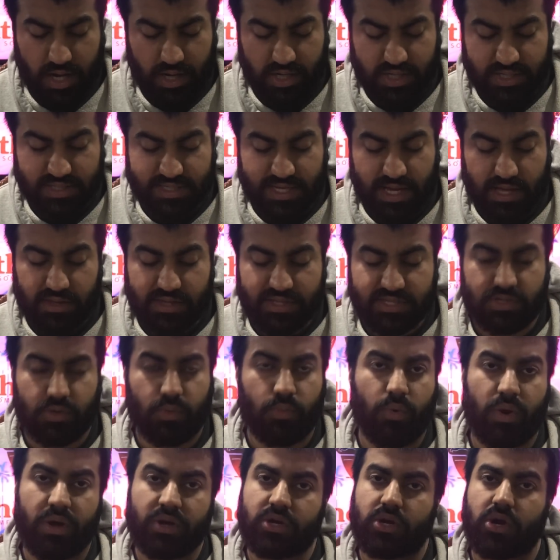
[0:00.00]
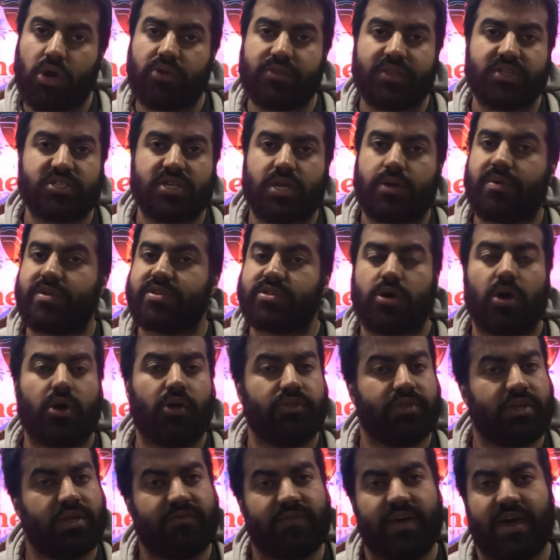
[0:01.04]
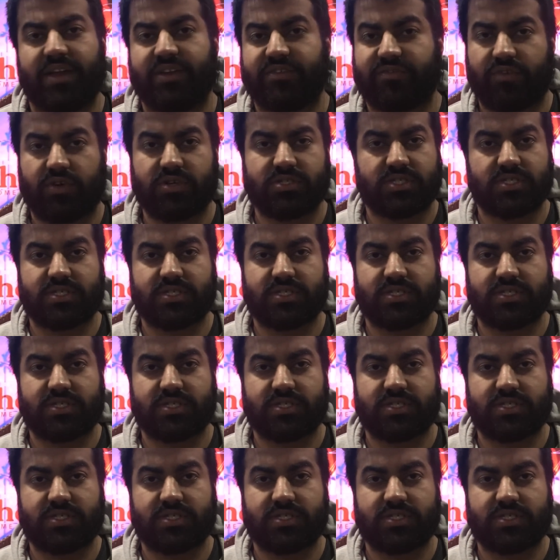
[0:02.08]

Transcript: Gazelle is the 1 card that generates all the advantage for us.